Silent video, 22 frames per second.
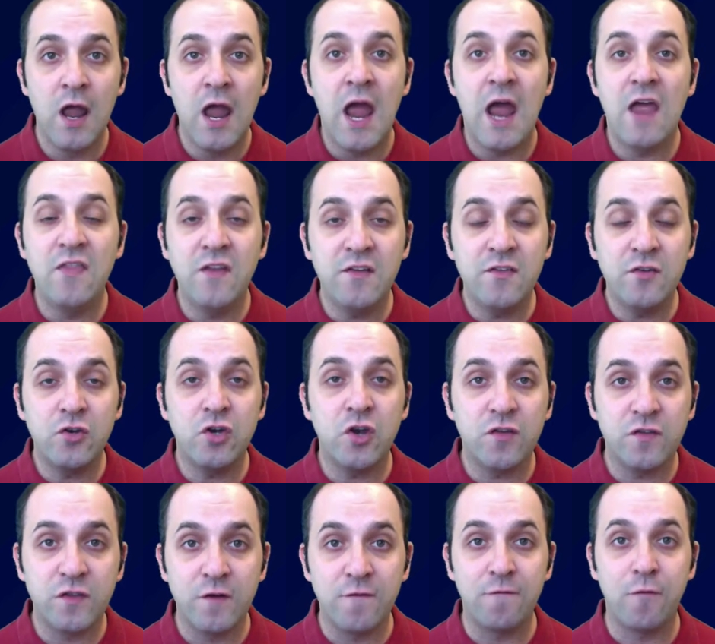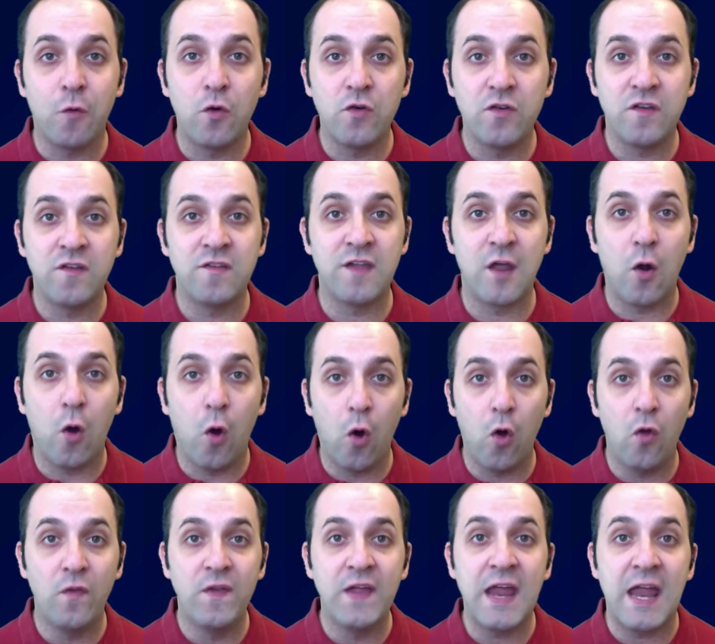And these are just the forces that
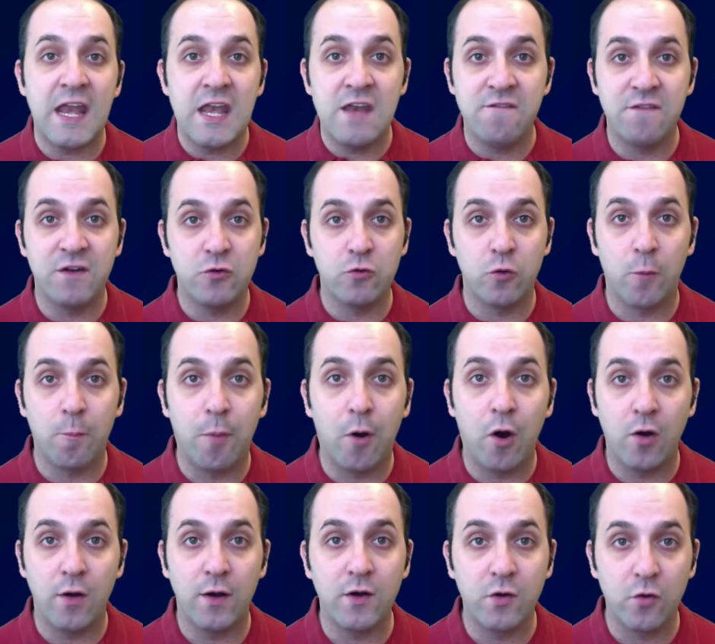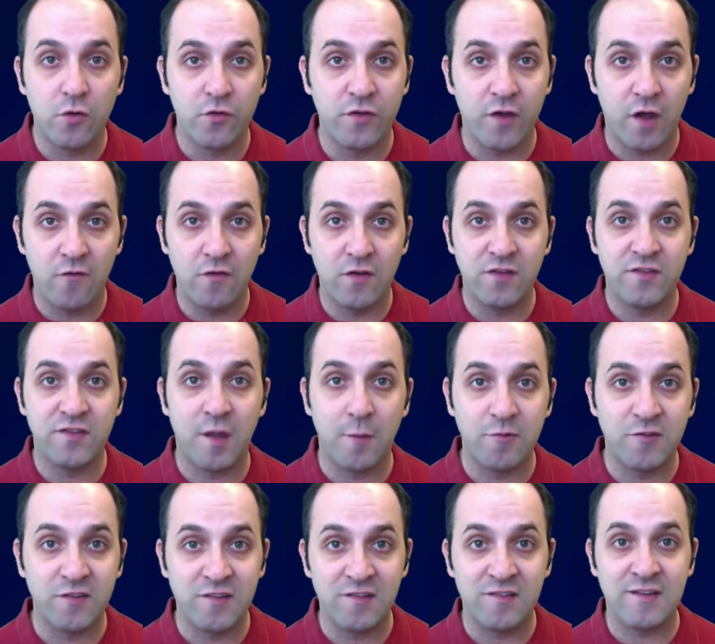hold the individual particles of a
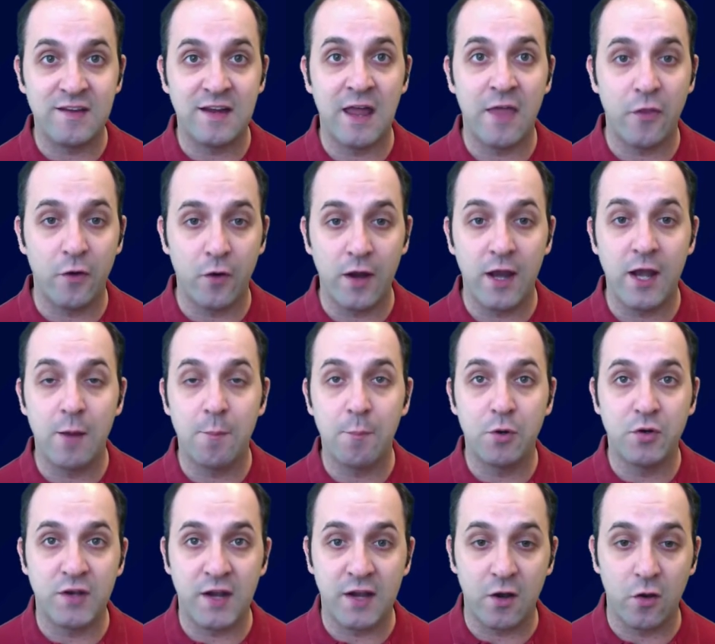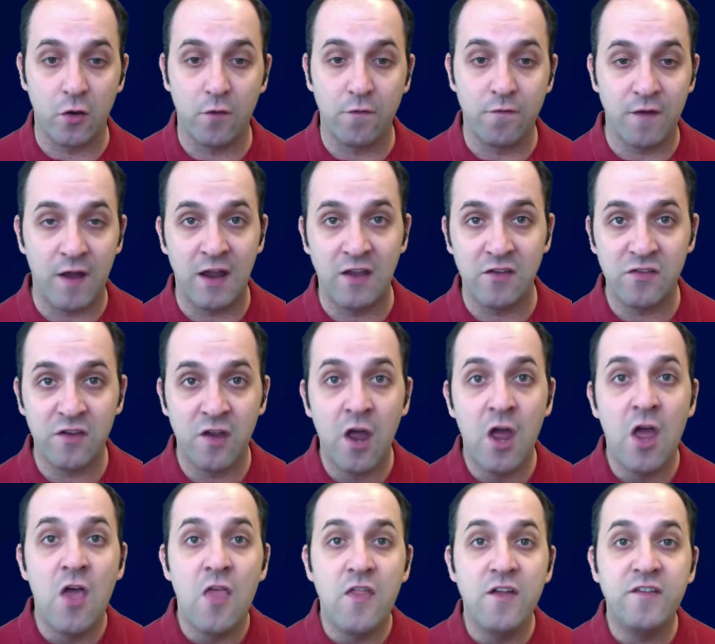substance together in a particular phase.
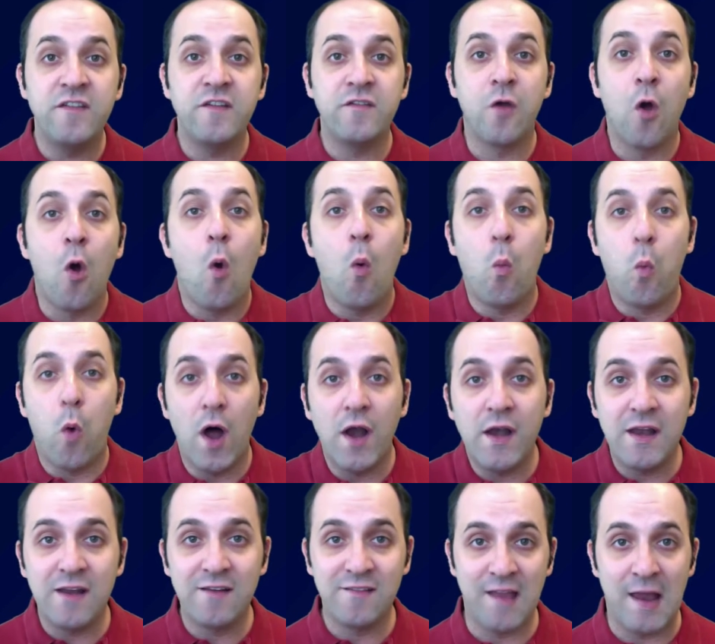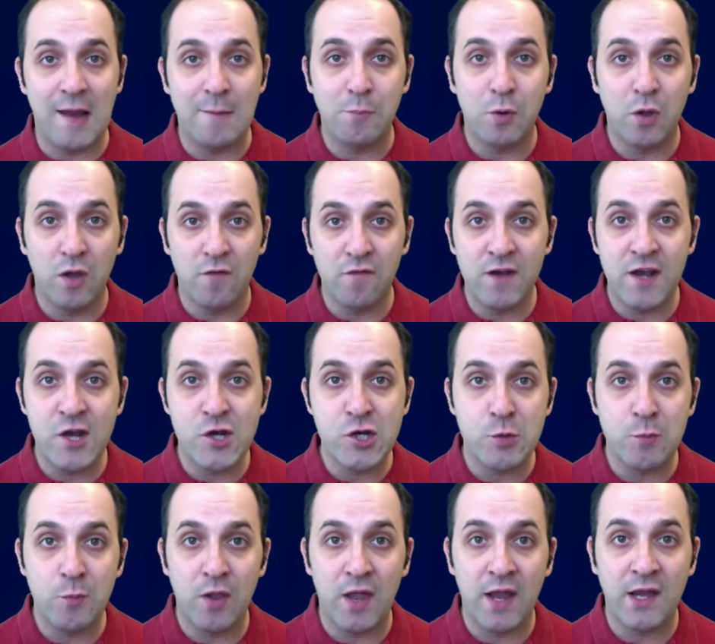This is one example of an
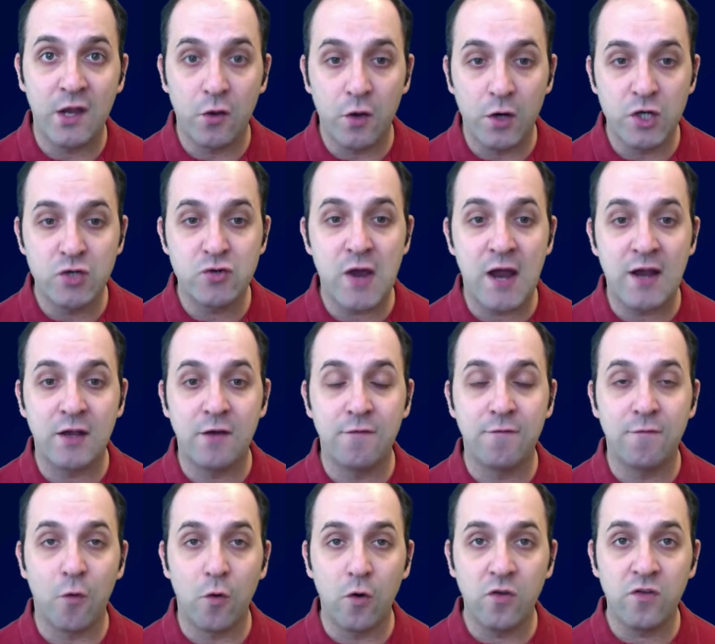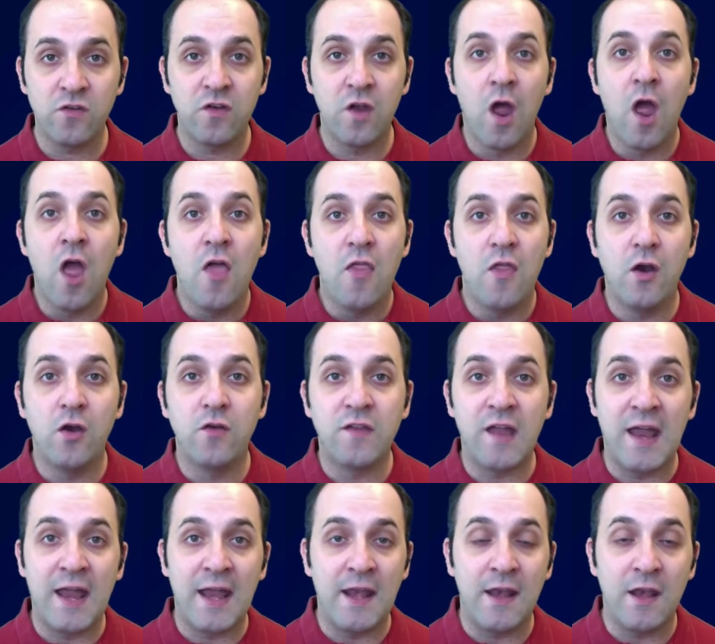intermolecular attractive force. There's
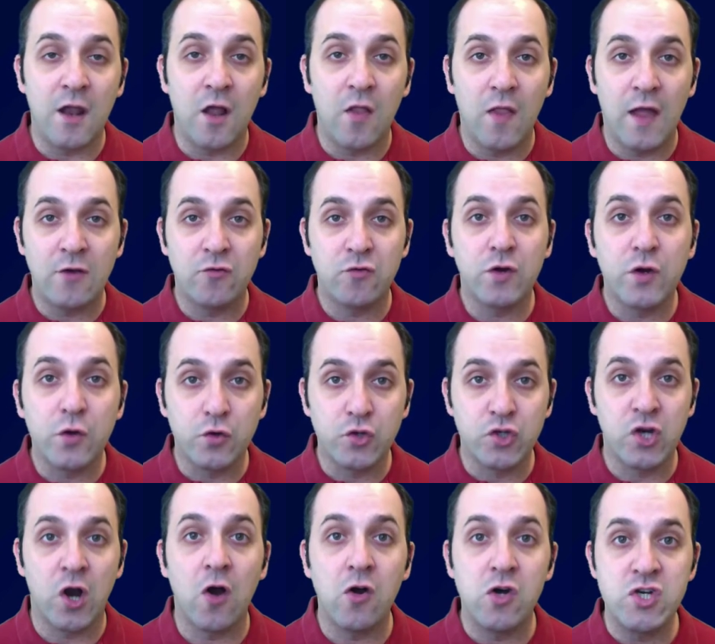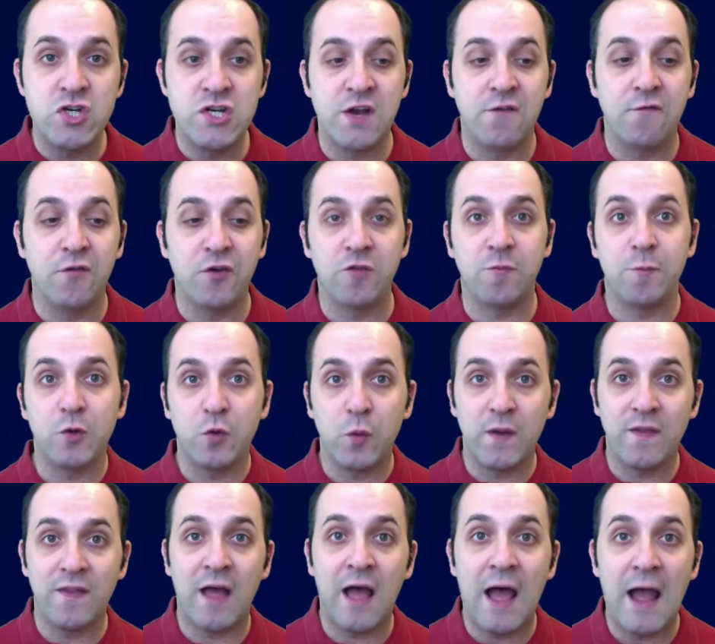an electrical charge difference between
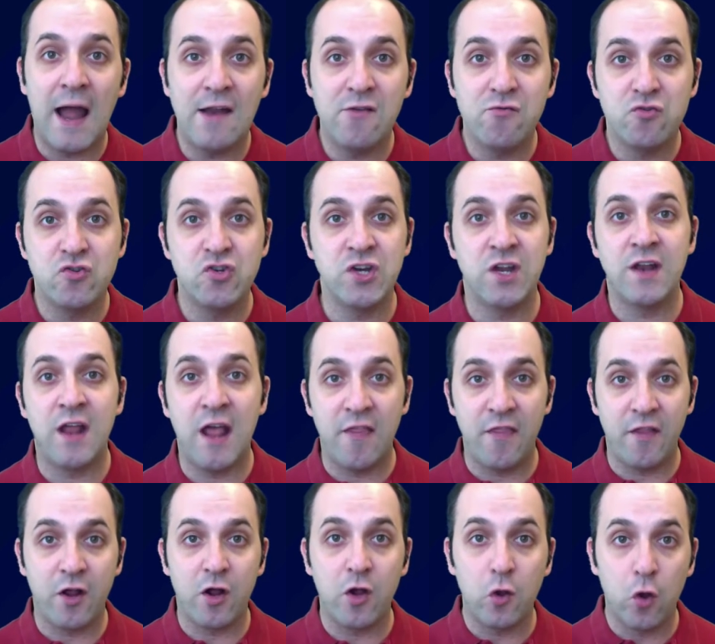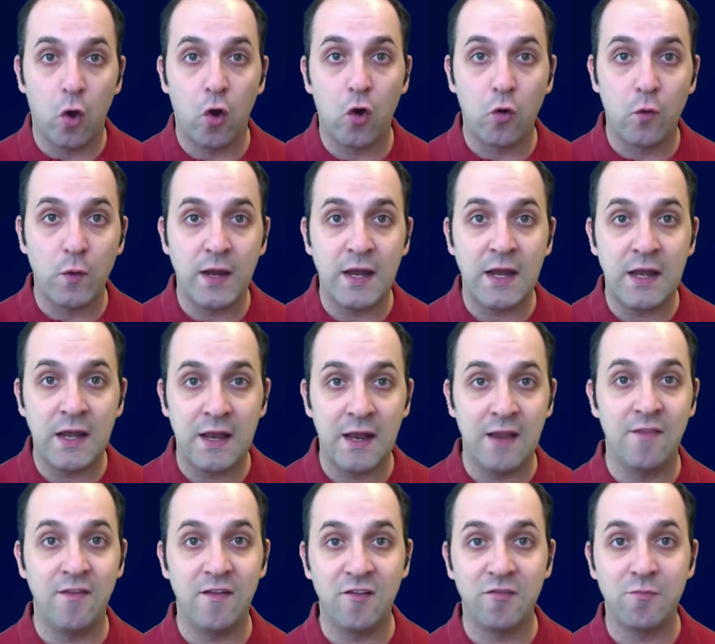the hydrogen and the chlorine
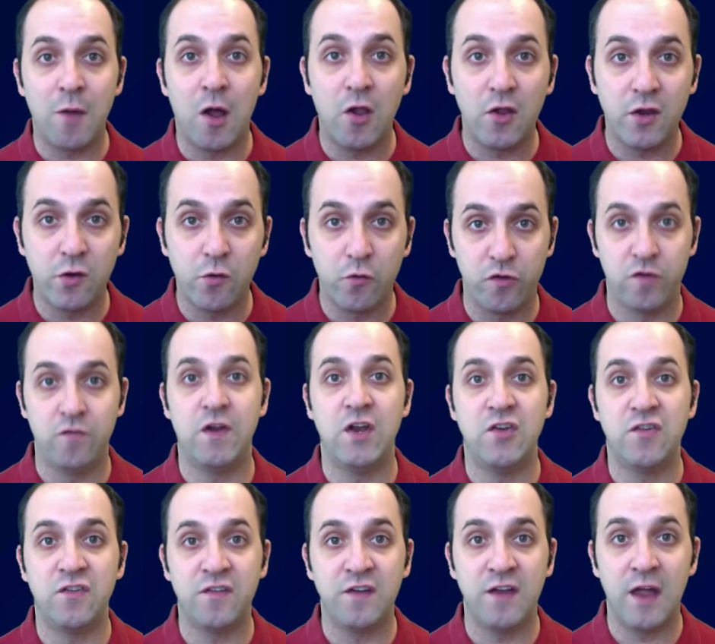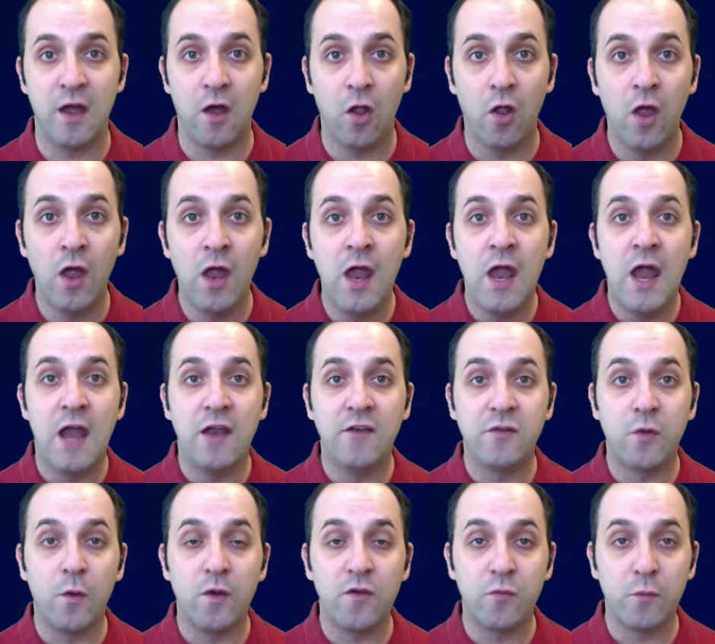in these molecules of HCl. And
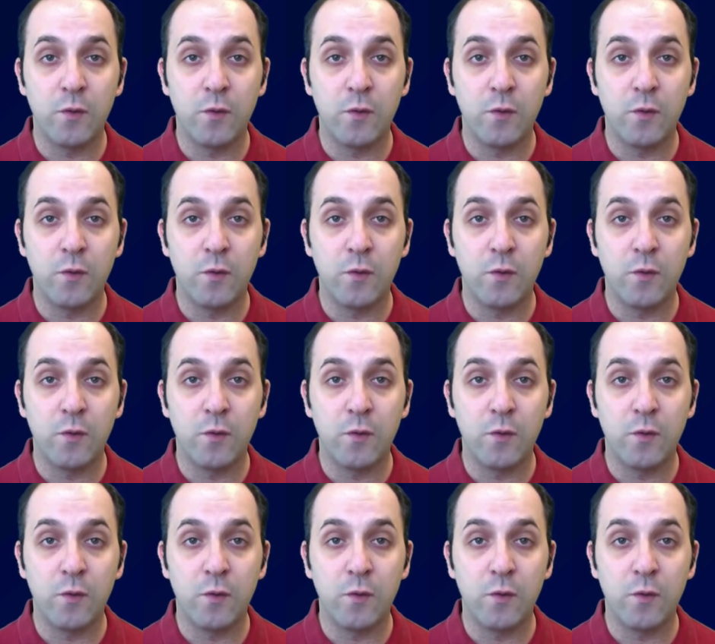so as a